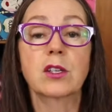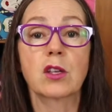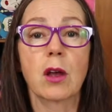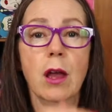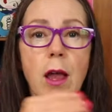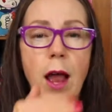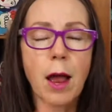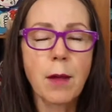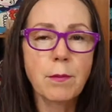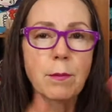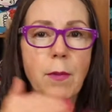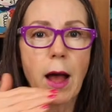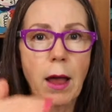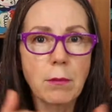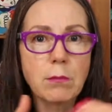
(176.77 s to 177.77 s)
So
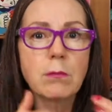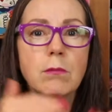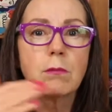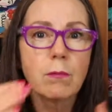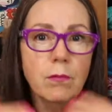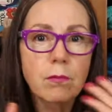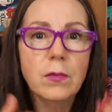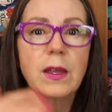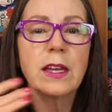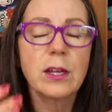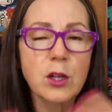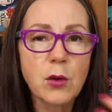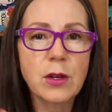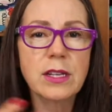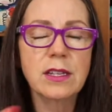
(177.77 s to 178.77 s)
I'm
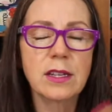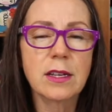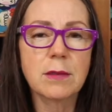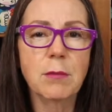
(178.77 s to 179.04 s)
increasing